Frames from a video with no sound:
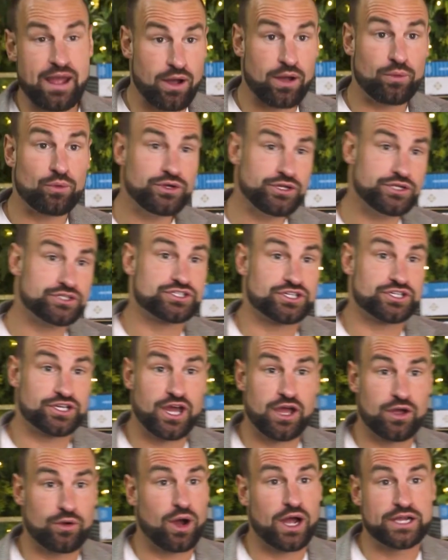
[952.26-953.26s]
I want you to
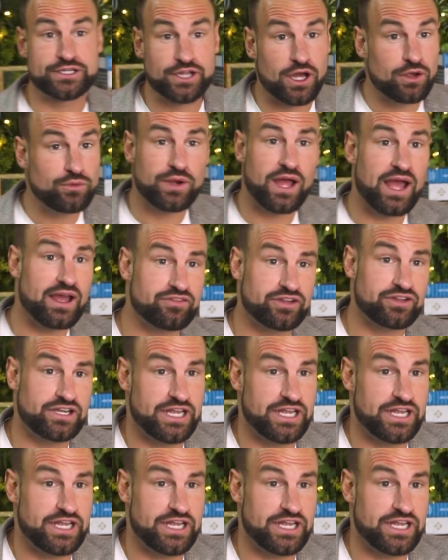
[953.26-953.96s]
know I don't have an